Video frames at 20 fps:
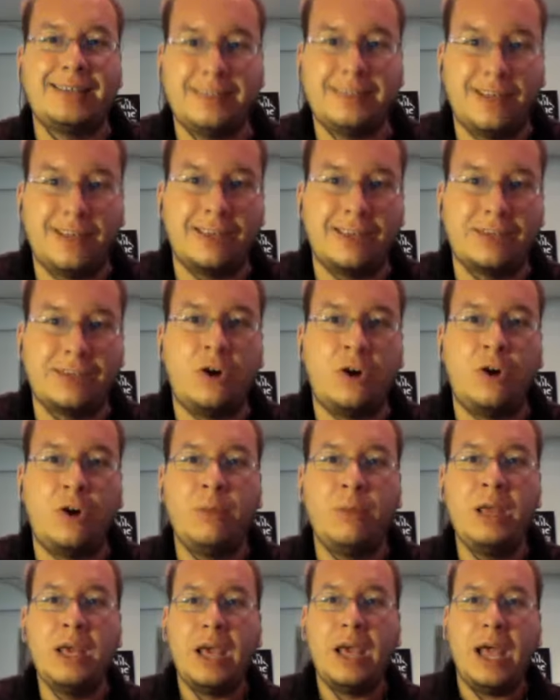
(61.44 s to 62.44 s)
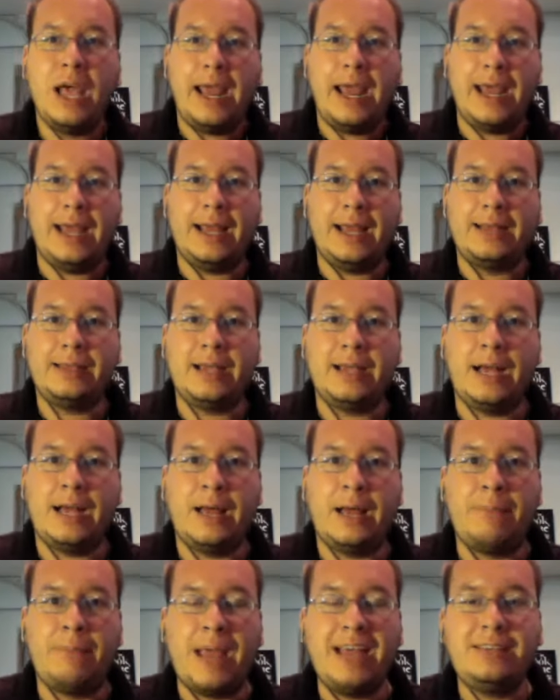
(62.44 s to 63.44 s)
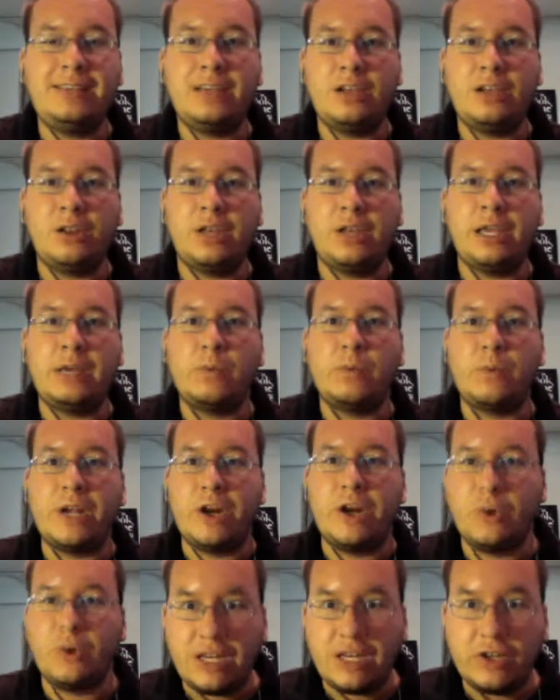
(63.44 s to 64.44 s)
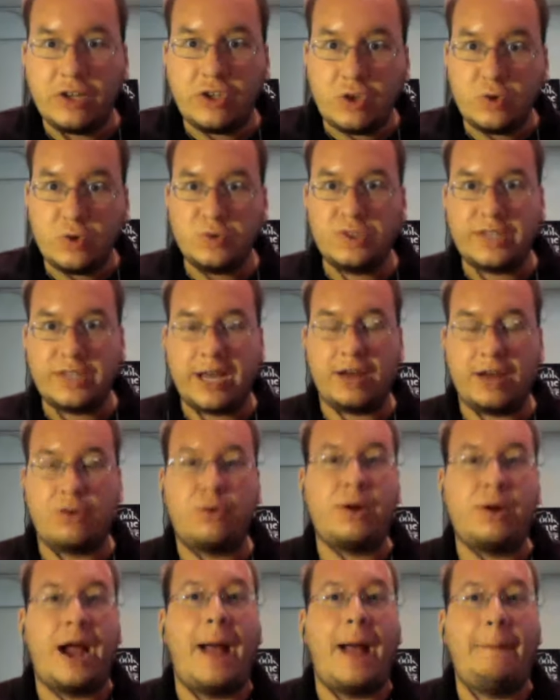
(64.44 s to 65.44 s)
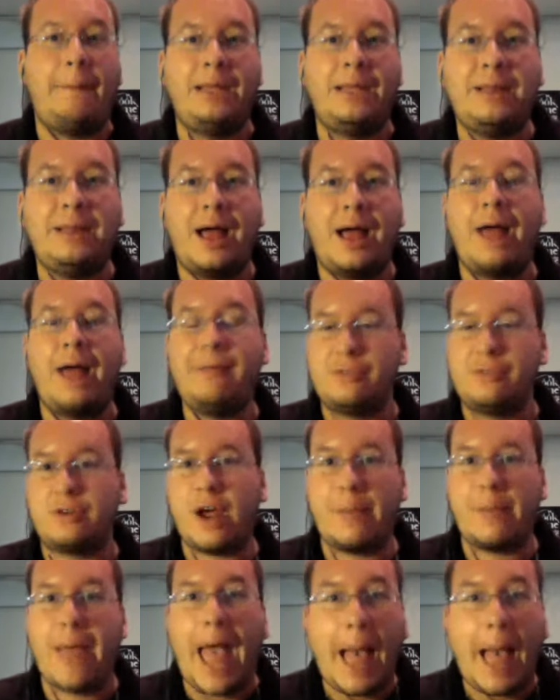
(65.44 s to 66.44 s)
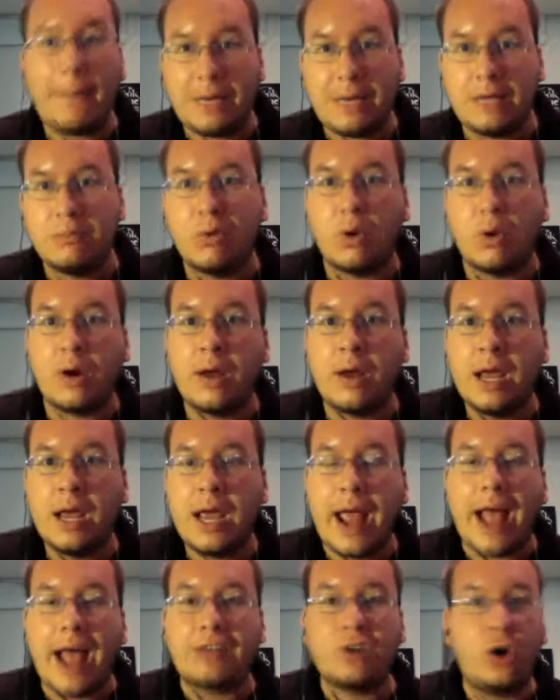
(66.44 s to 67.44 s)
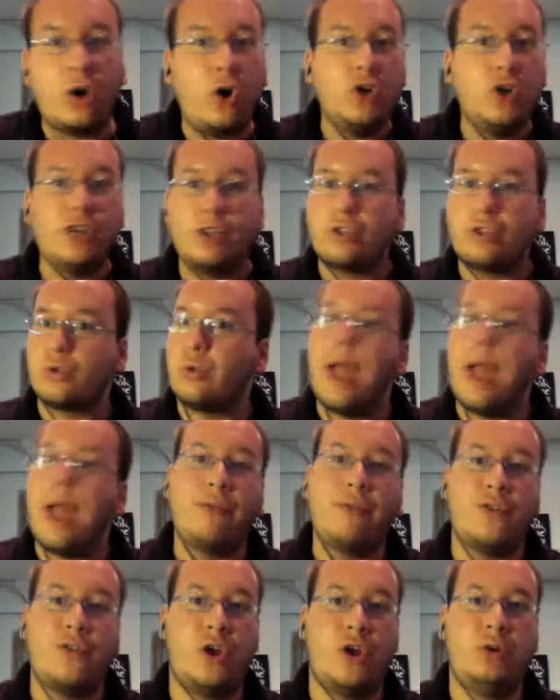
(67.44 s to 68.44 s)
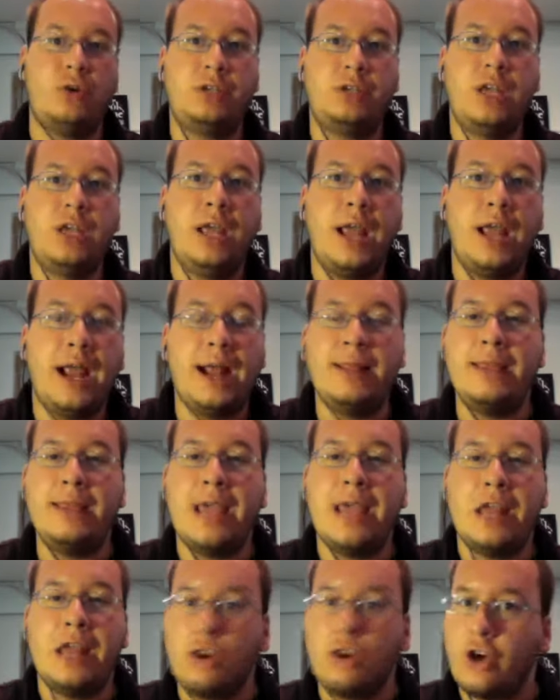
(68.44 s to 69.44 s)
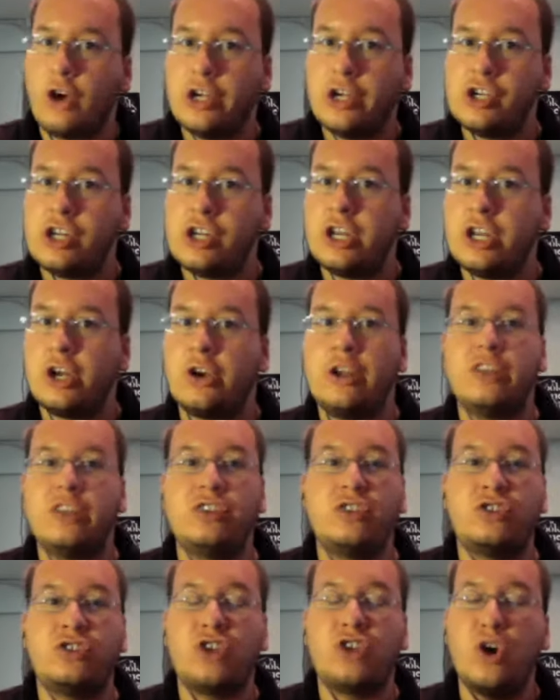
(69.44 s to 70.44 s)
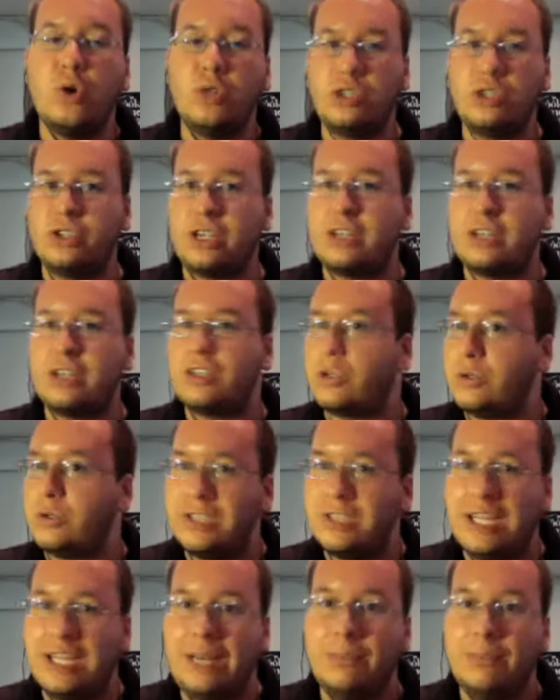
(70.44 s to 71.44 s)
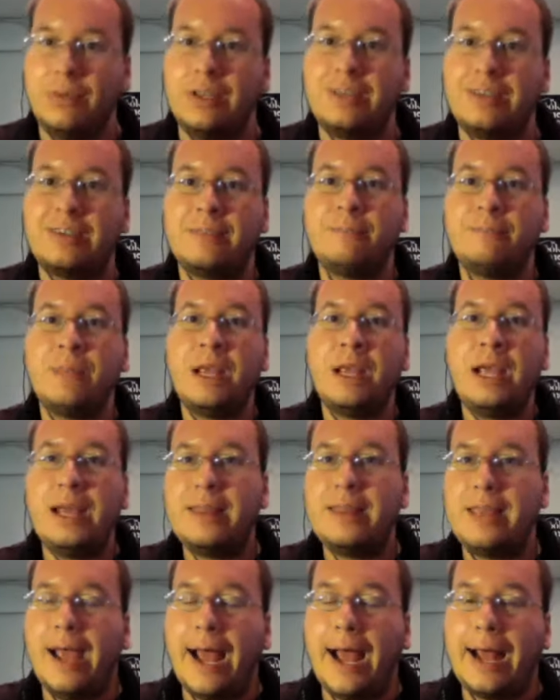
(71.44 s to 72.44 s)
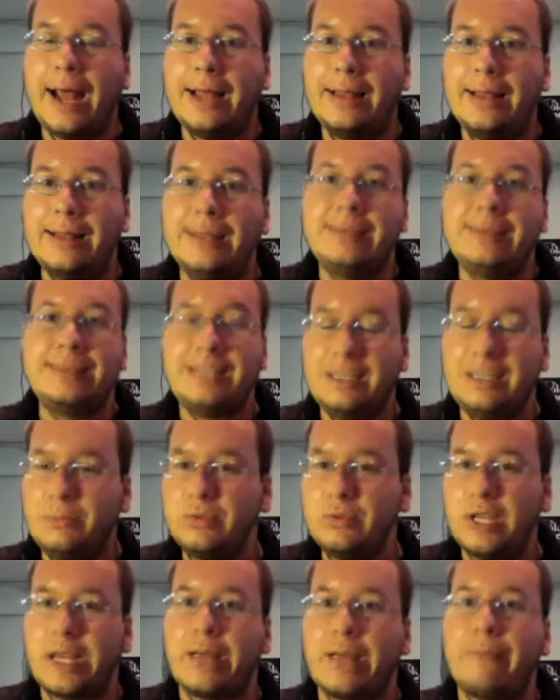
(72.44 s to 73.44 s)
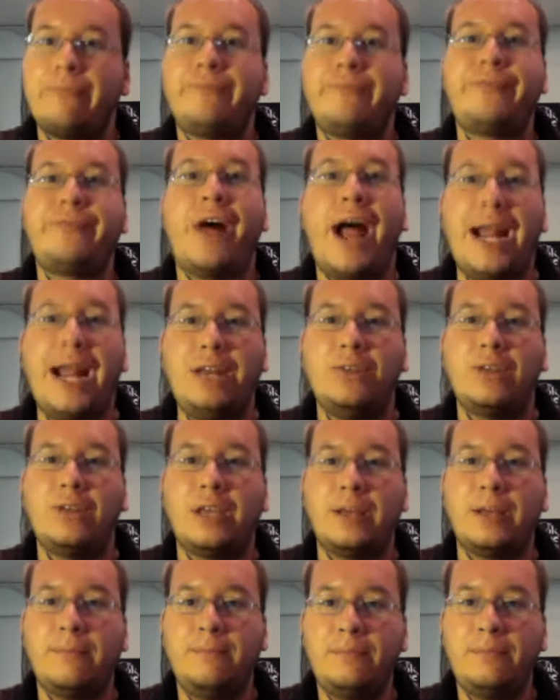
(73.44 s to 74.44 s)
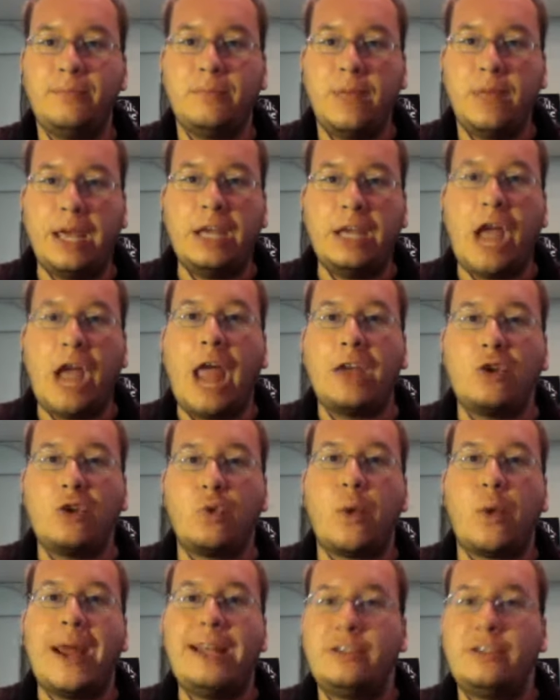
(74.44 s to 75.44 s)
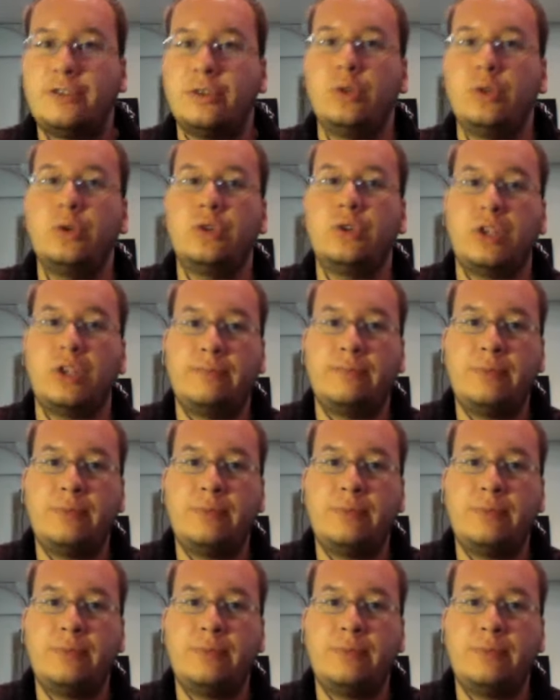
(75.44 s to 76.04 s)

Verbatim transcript: as I like to call them, and uh, basically, we don't need to use that crappy LiveScribe app anymore, and it's all done through Evernote. And the integration here is so slick, so seamless, that this seems like finally a, a great solution.